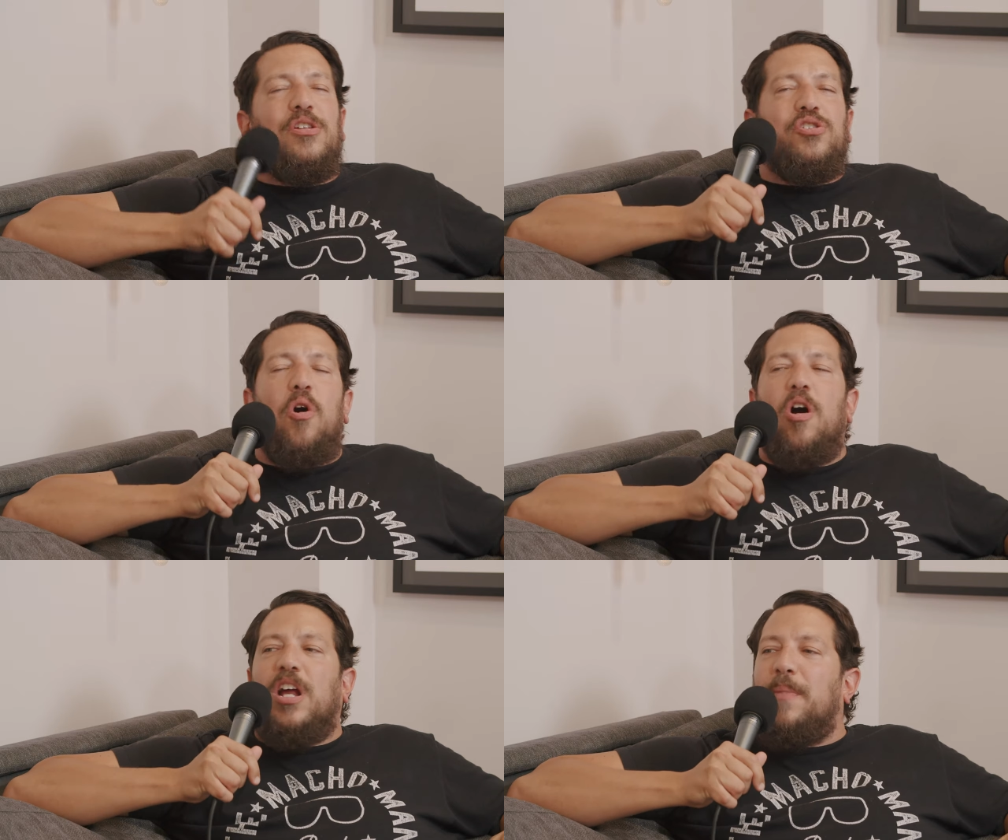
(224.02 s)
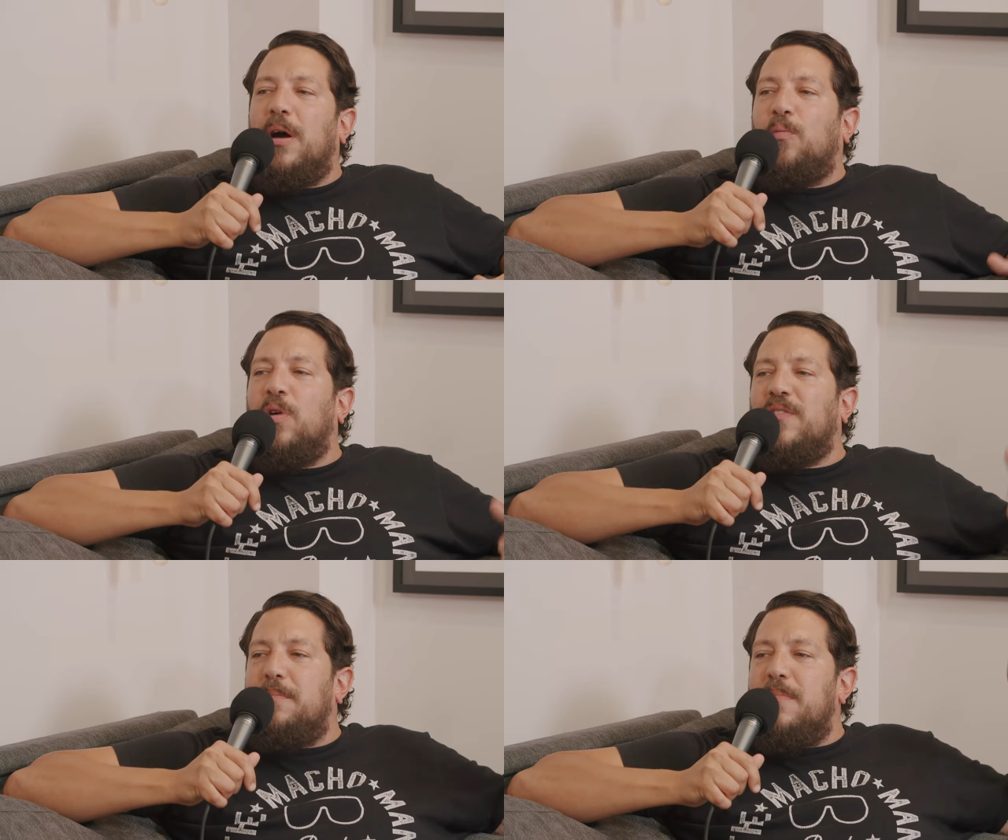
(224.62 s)
You're talking about
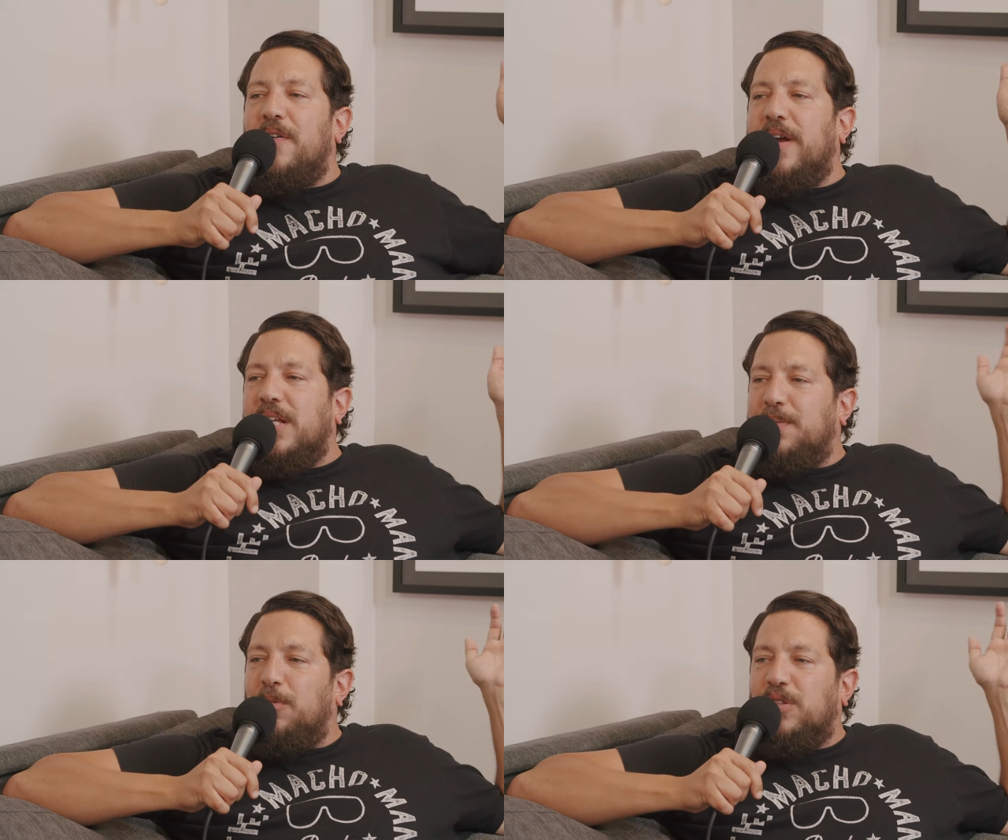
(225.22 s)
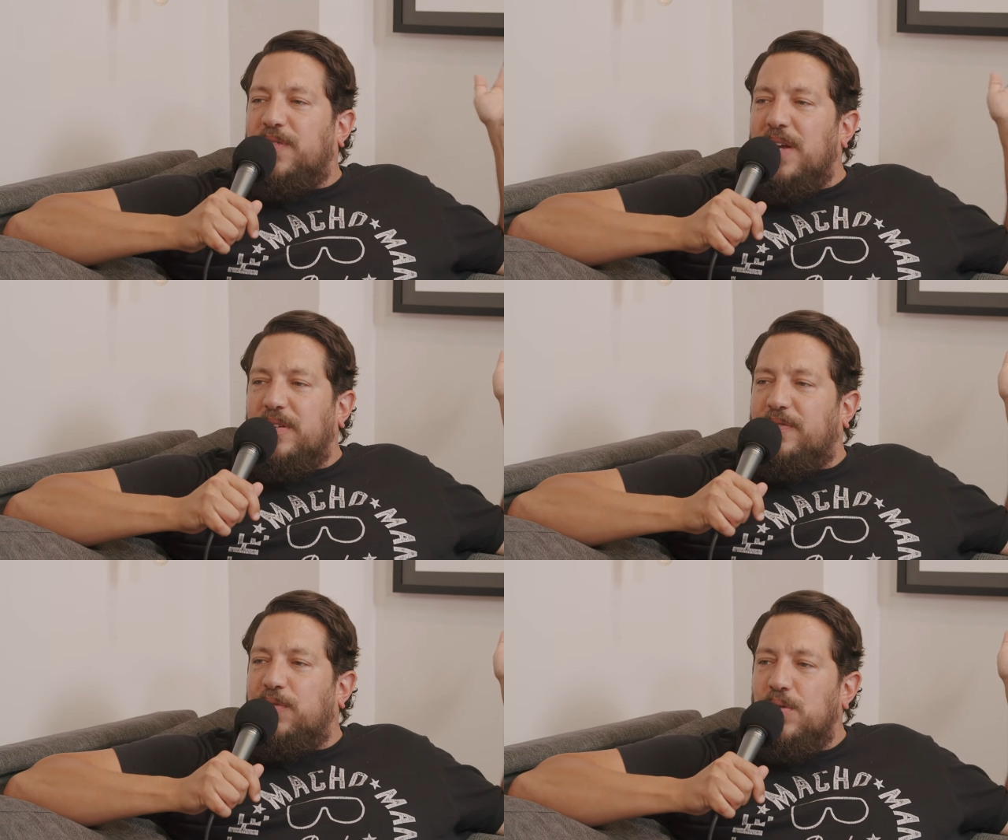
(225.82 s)
one of America's most
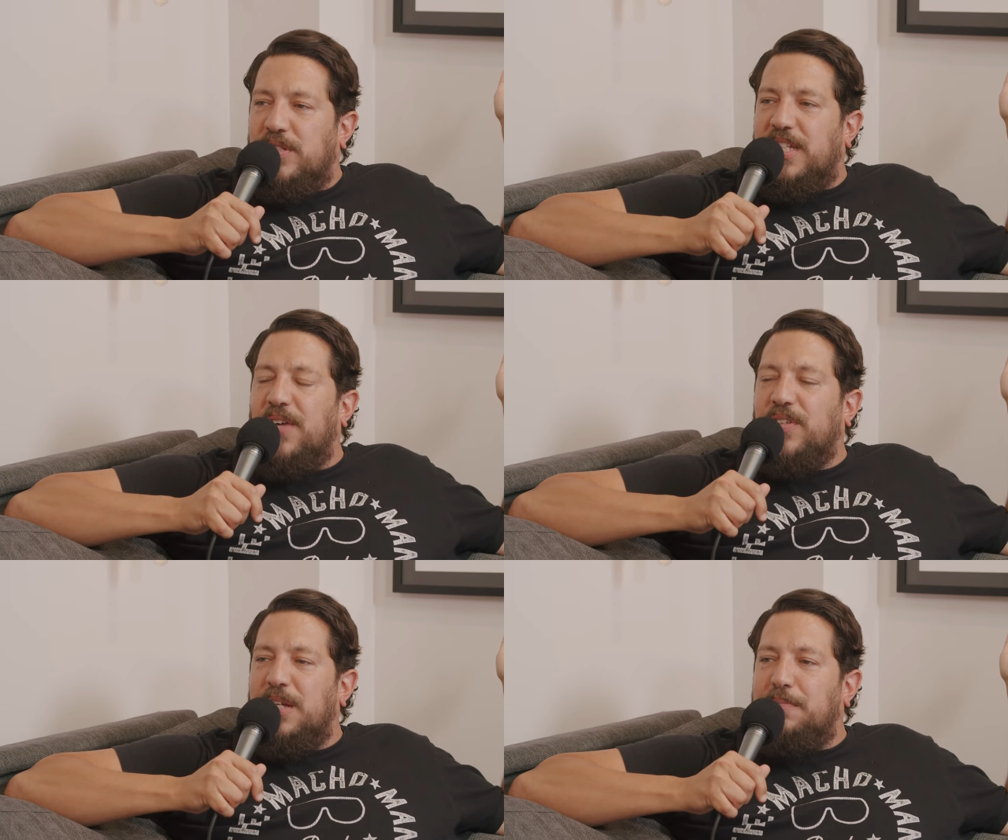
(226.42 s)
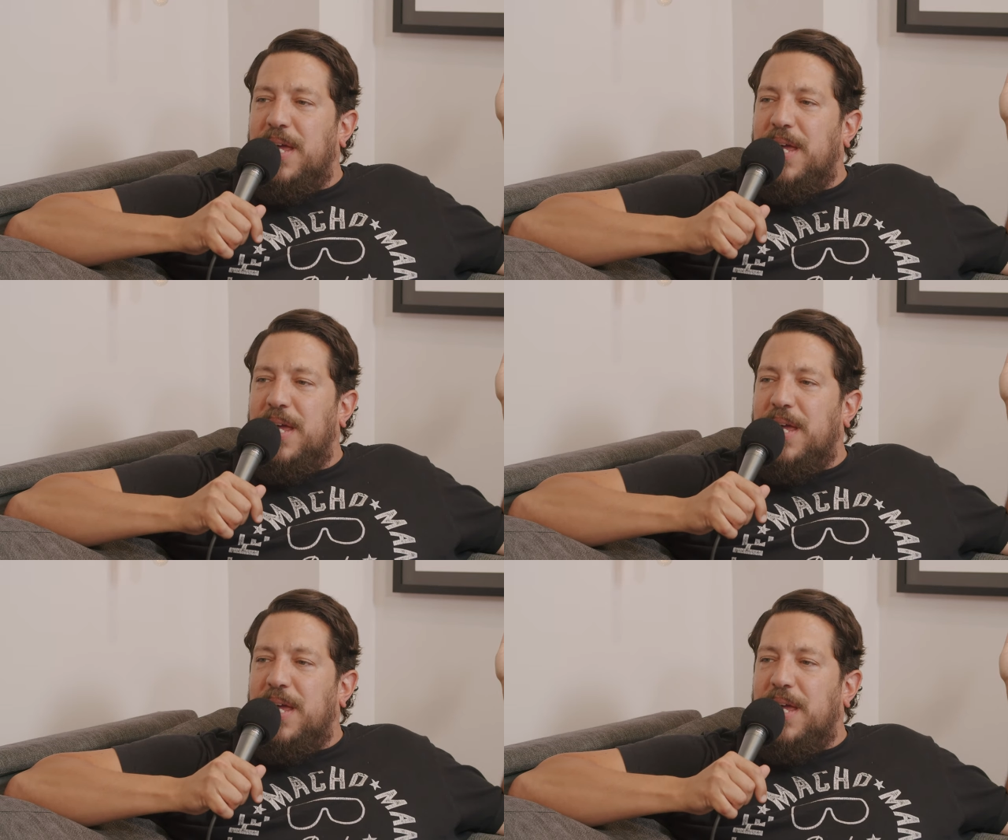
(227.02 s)
favorite foods, the everything